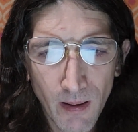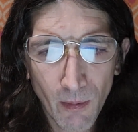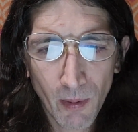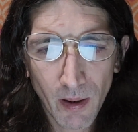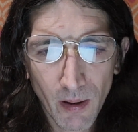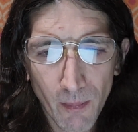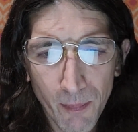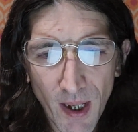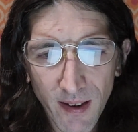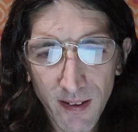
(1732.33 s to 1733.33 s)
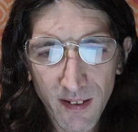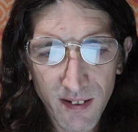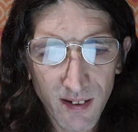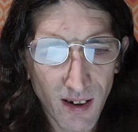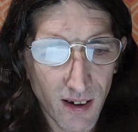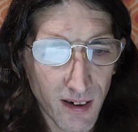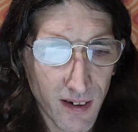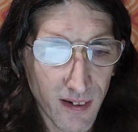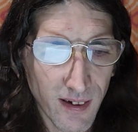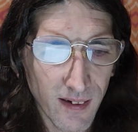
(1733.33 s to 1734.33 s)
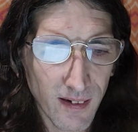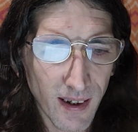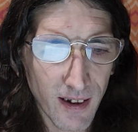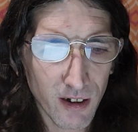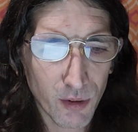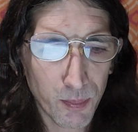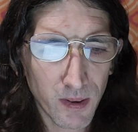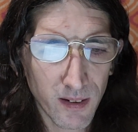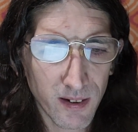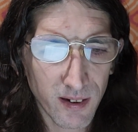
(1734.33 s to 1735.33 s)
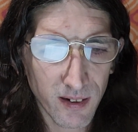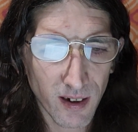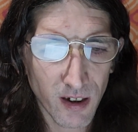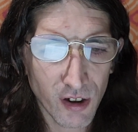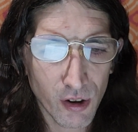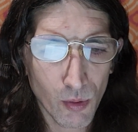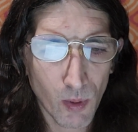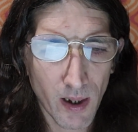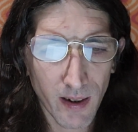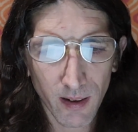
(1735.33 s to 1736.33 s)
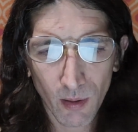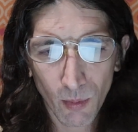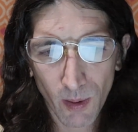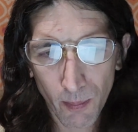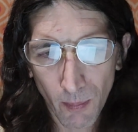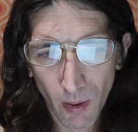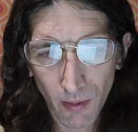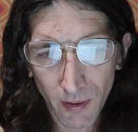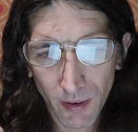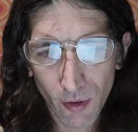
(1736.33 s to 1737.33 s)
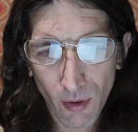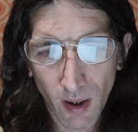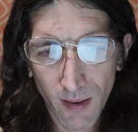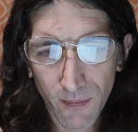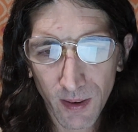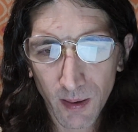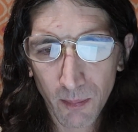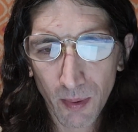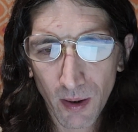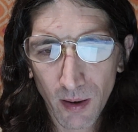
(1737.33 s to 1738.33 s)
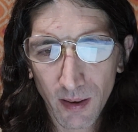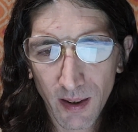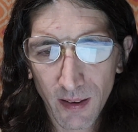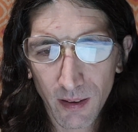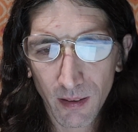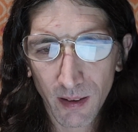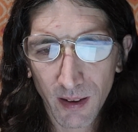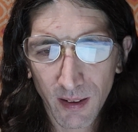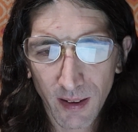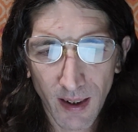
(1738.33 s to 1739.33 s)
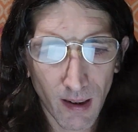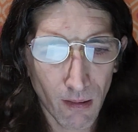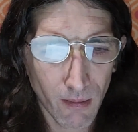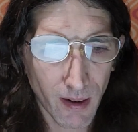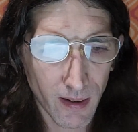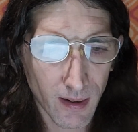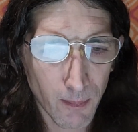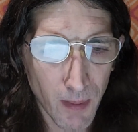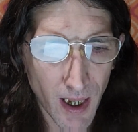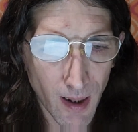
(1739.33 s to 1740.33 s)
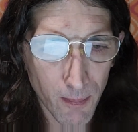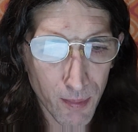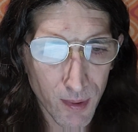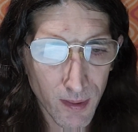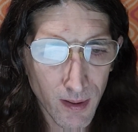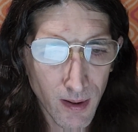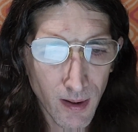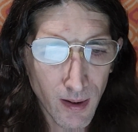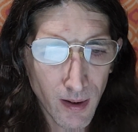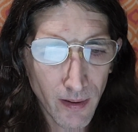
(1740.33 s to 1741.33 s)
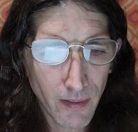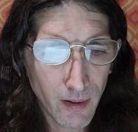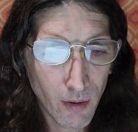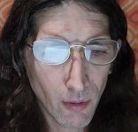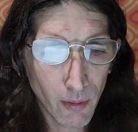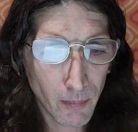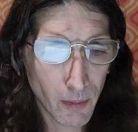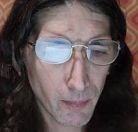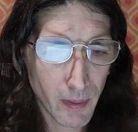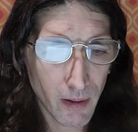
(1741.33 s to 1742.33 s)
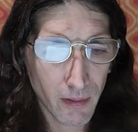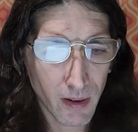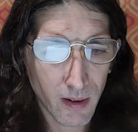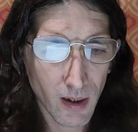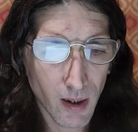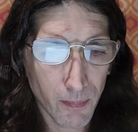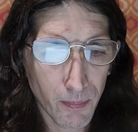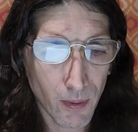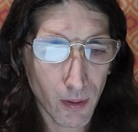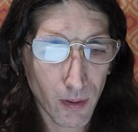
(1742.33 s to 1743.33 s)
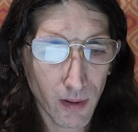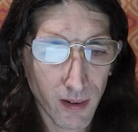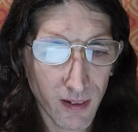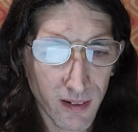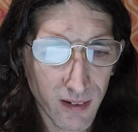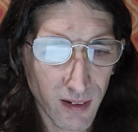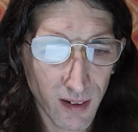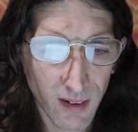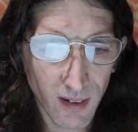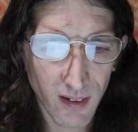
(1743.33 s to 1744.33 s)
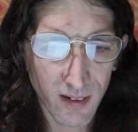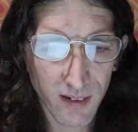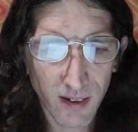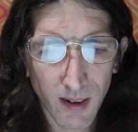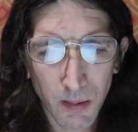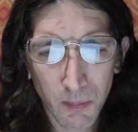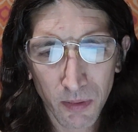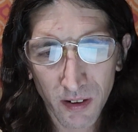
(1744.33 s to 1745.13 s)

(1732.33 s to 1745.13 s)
We are back inside the Lasby's station wagon with Martin driving and Paulette looking down at the map. The normal married couple is in the same